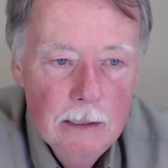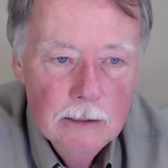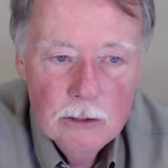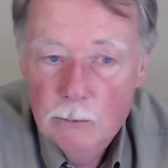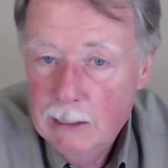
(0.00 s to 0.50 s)

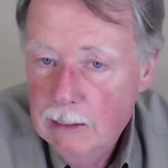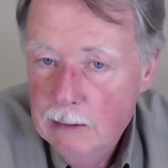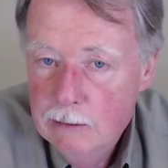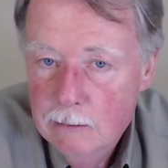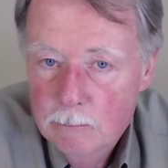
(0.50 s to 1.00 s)
So I
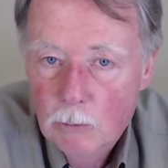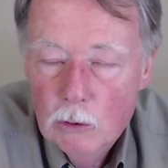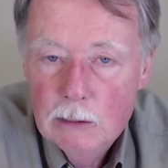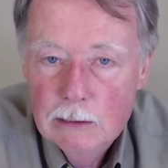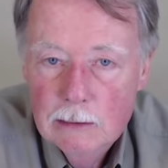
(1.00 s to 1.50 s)
heated it
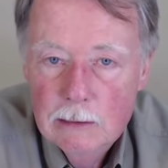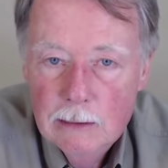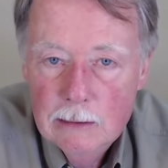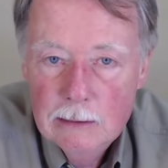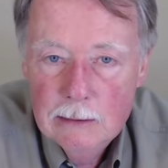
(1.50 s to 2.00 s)
more and
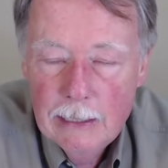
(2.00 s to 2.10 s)
uh,